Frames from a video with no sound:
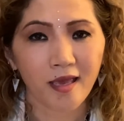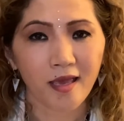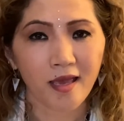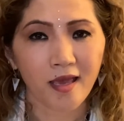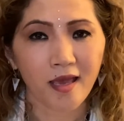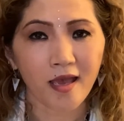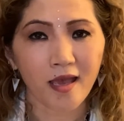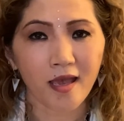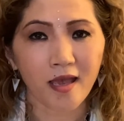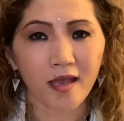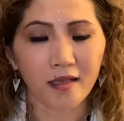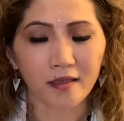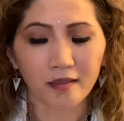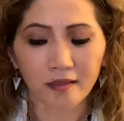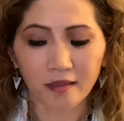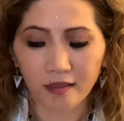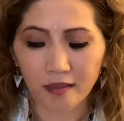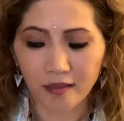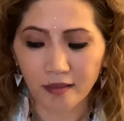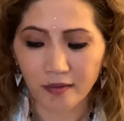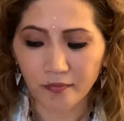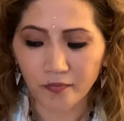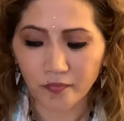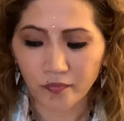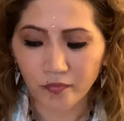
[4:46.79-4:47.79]
And
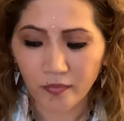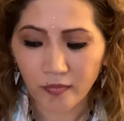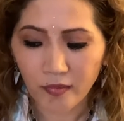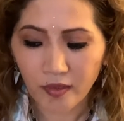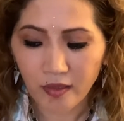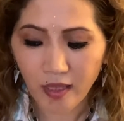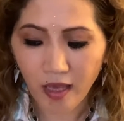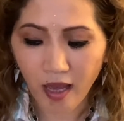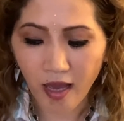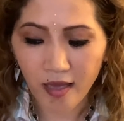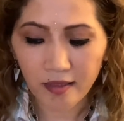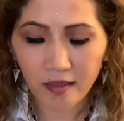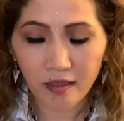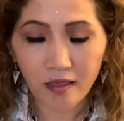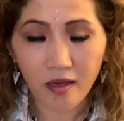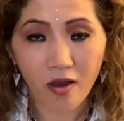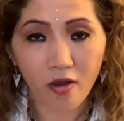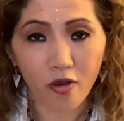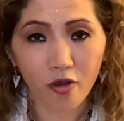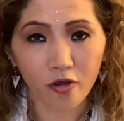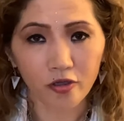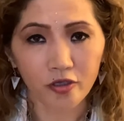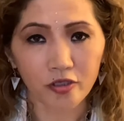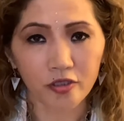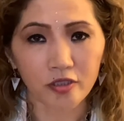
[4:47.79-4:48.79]
the other
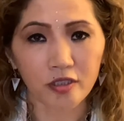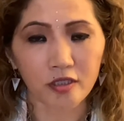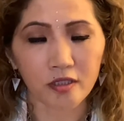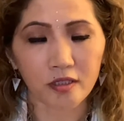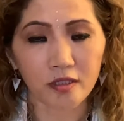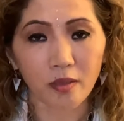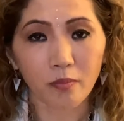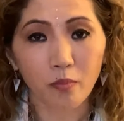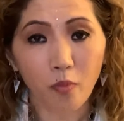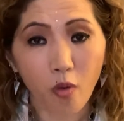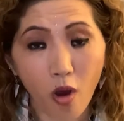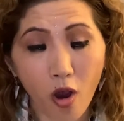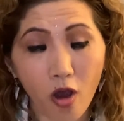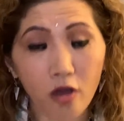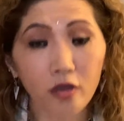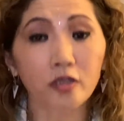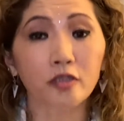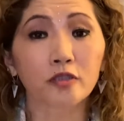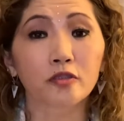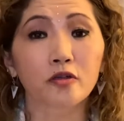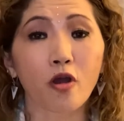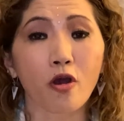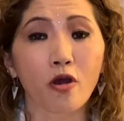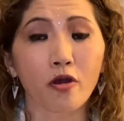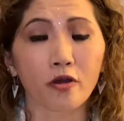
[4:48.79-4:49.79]
courages, the
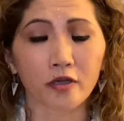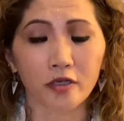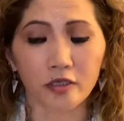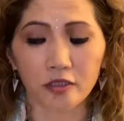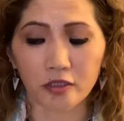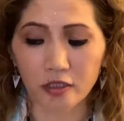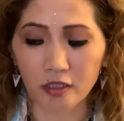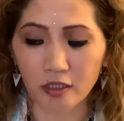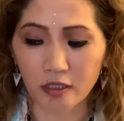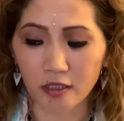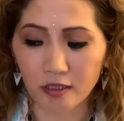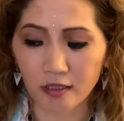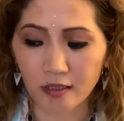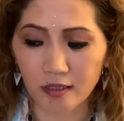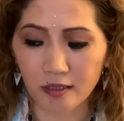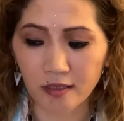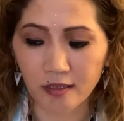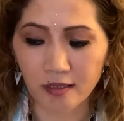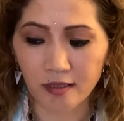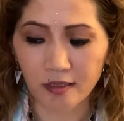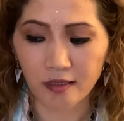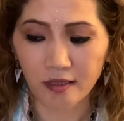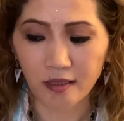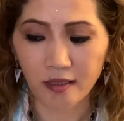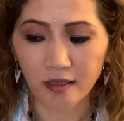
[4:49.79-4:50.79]
moral
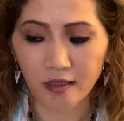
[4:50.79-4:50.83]
courages,